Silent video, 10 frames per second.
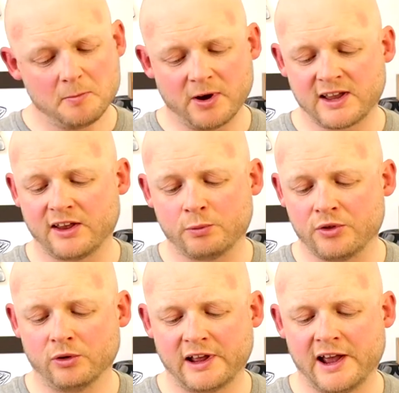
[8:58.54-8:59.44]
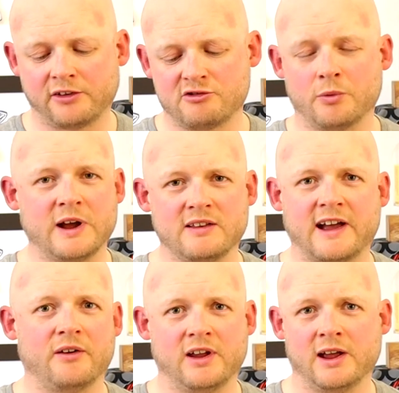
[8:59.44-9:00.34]
But I guess with all that extra weight
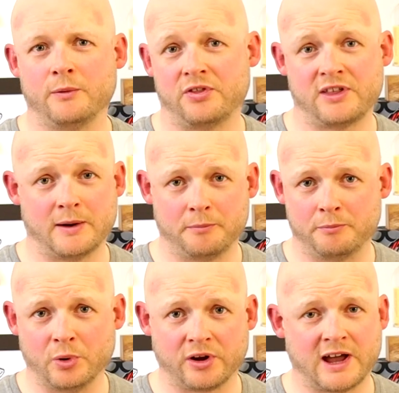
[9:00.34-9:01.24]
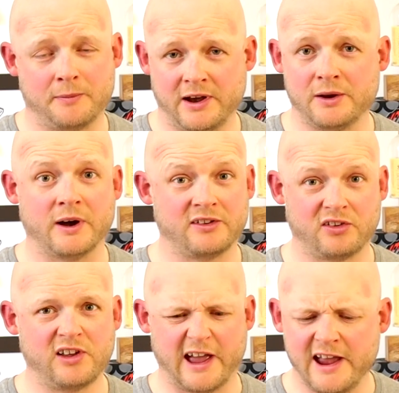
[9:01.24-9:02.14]
down here with that butt cap anyway, as I
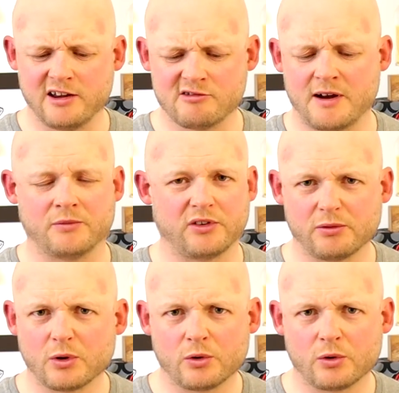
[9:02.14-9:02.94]
say, 8 grams, that's